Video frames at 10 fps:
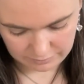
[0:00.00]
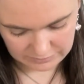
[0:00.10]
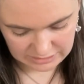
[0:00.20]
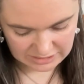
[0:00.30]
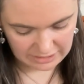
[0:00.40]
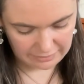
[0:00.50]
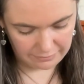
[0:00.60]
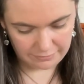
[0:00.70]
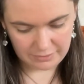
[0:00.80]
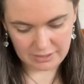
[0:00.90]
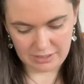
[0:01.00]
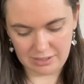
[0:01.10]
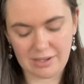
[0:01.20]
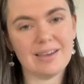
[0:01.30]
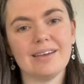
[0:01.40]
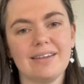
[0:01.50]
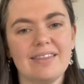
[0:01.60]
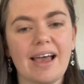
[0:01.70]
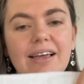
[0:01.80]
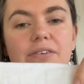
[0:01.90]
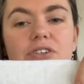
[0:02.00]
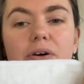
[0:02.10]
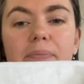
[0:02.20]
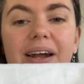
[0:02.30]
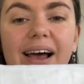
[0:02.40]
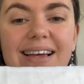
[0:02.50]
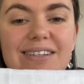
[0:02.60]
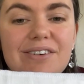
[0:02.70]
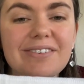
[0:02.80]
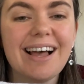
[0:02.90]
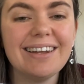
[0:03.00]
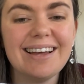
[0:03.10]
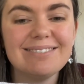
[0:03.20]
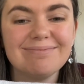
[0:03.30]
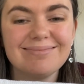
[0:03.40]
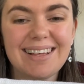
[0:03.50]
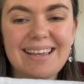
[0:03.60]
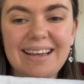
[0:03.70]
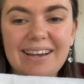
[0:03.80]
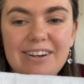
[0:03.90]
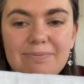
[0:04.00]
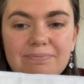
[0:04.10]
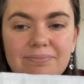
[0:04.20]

See if that gives you a better idea of colour. There you go.